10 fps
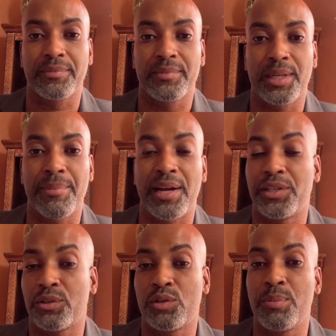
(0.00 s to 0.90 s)

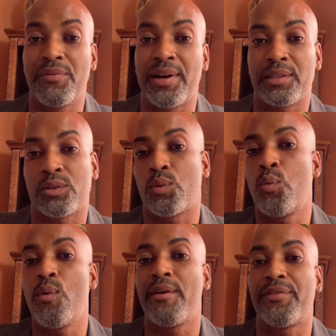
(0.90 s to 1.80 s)
managers or supervisors or
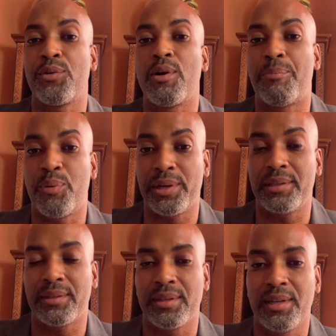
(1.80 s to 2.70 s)
whoever you appoint,